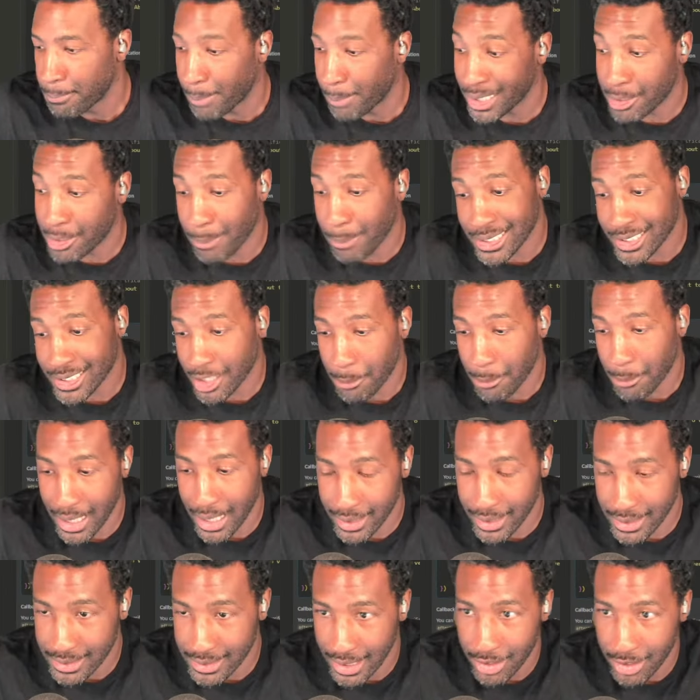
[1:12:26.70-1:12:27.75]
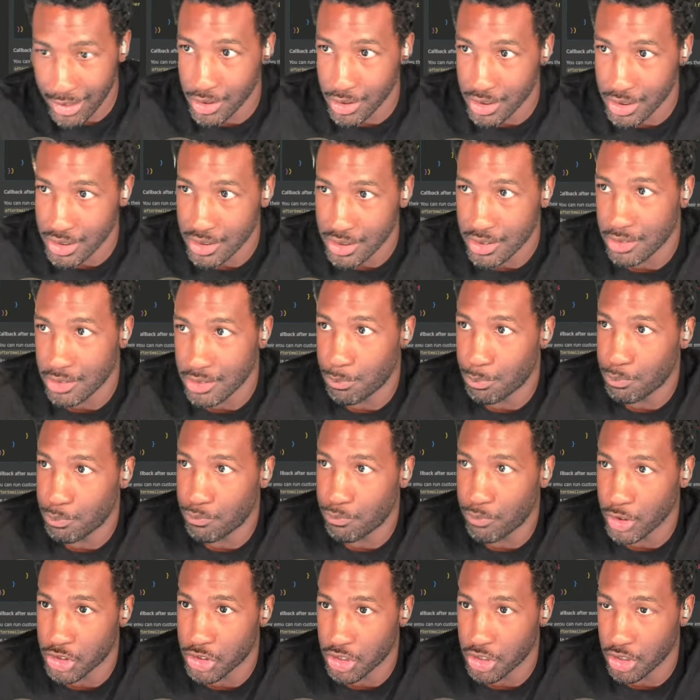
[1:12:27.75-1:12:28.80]
the best thing about it is that you can just,
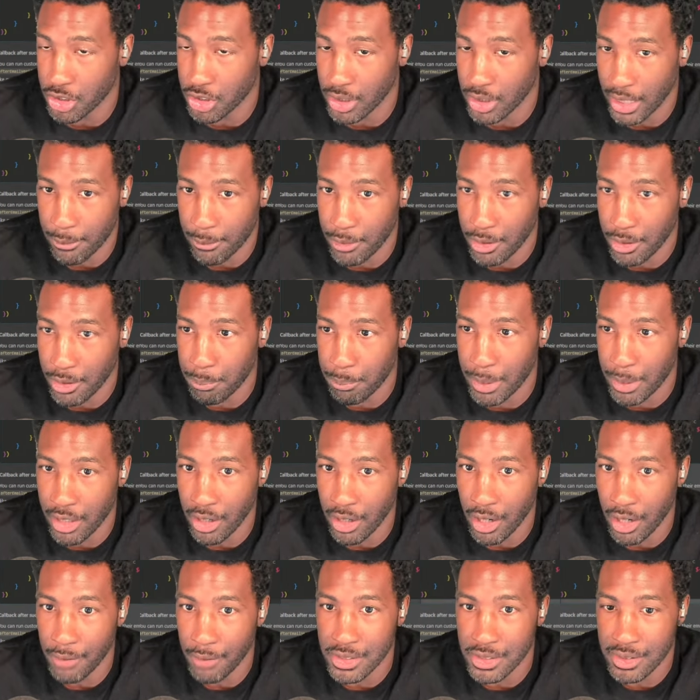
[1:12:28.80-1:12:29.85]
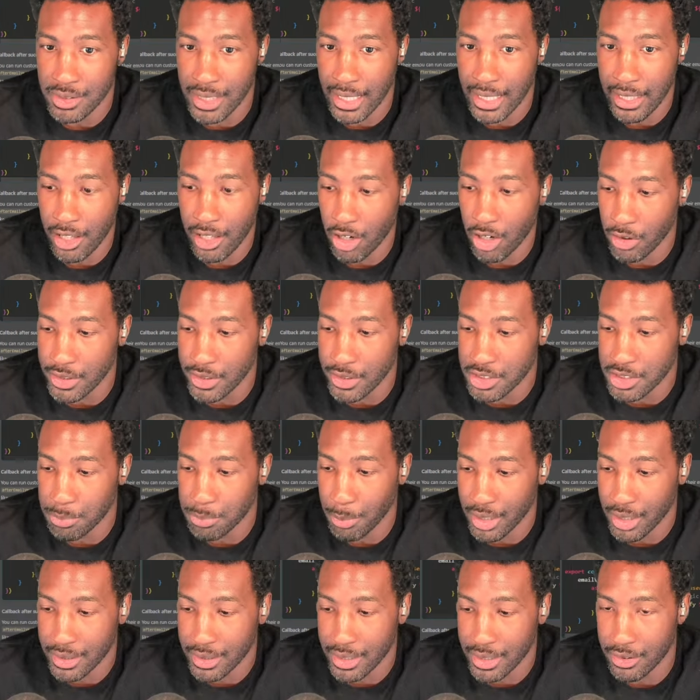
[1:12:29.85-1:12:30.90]
for sure, like with Better Off, just take all this
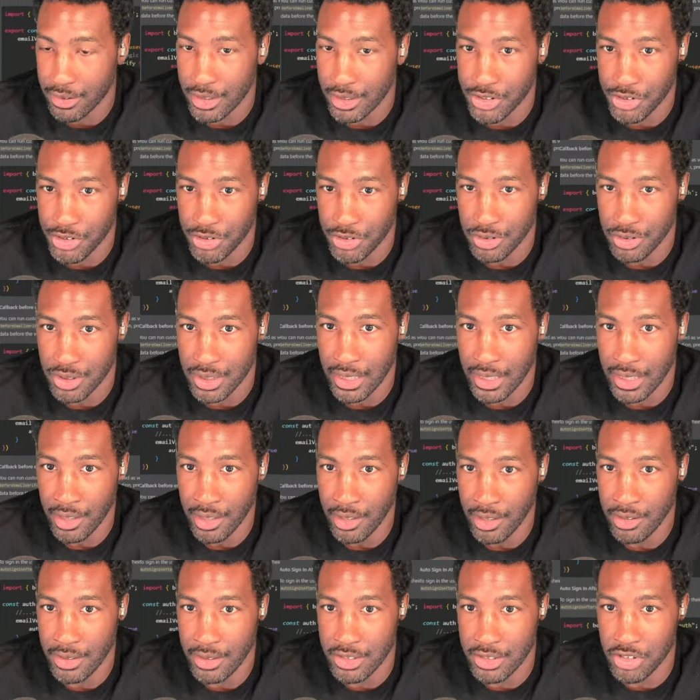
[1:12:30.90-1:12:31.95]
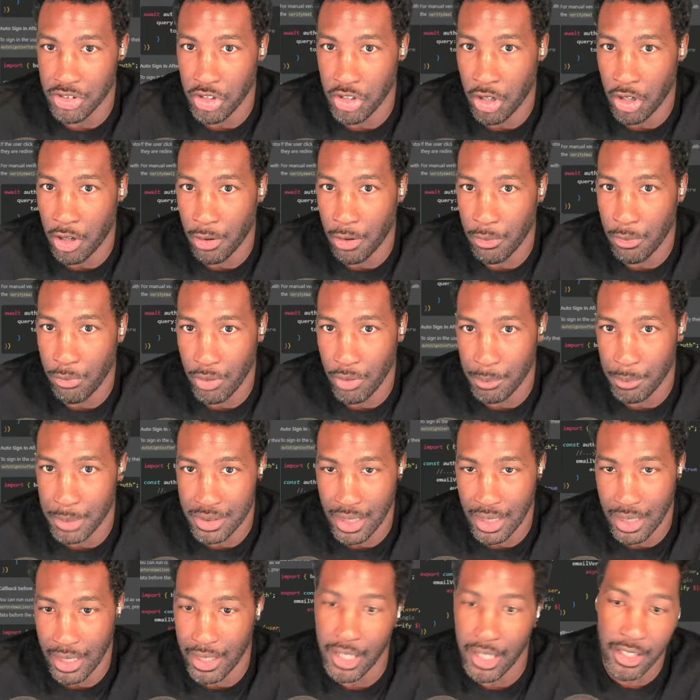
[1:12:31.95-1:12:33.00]
markdown. As you can see, this is all from the
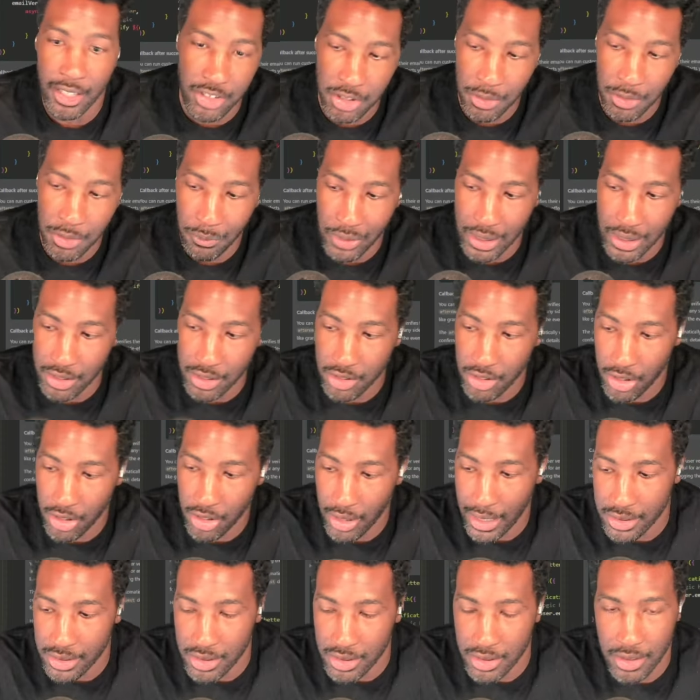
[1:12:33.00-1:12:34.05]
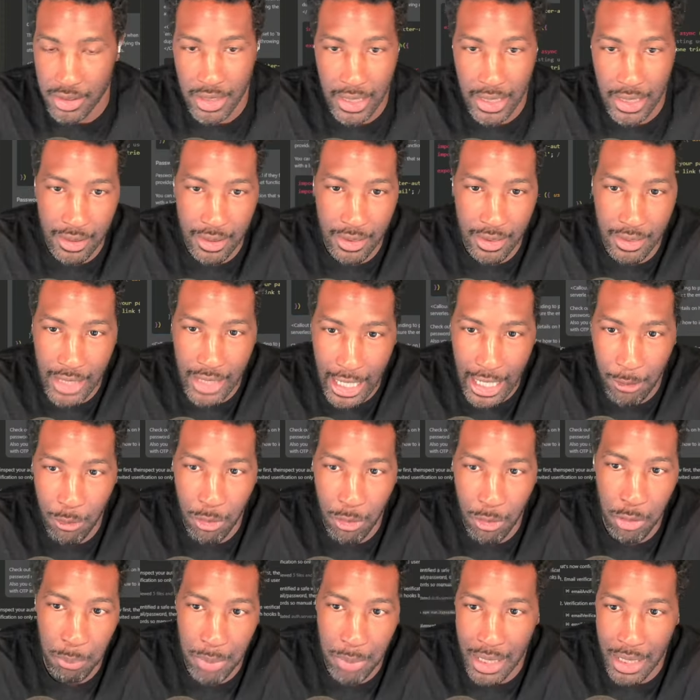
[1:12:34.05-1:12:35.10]
site, and just feed it to your agent, and they
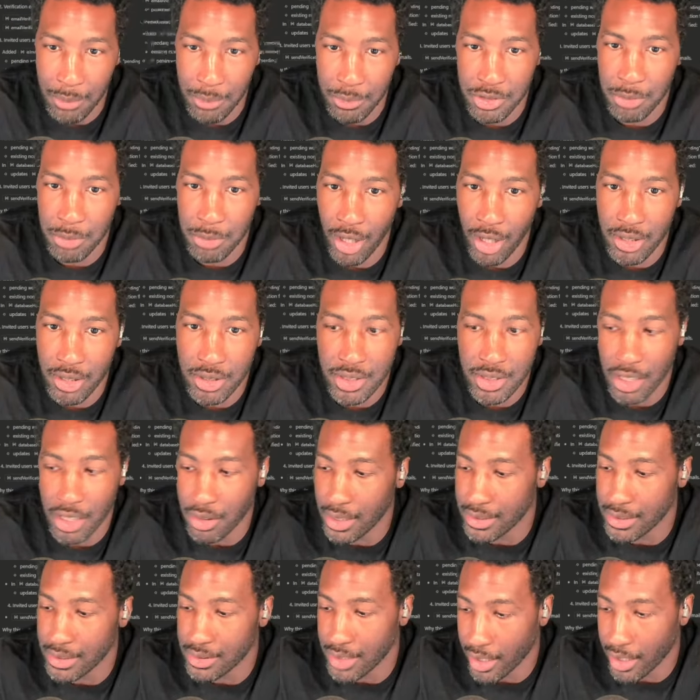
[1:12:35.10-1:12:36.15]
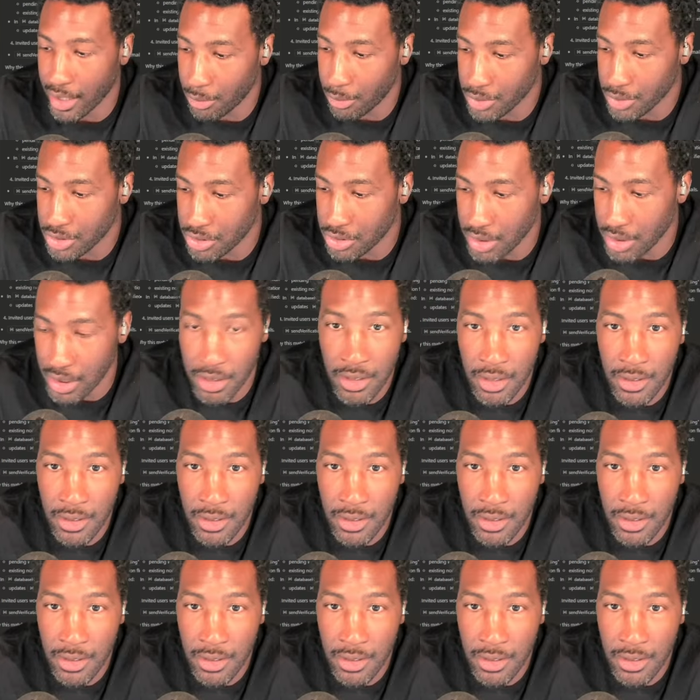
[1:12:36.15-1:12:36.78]
will be able to parse out exactly what you need.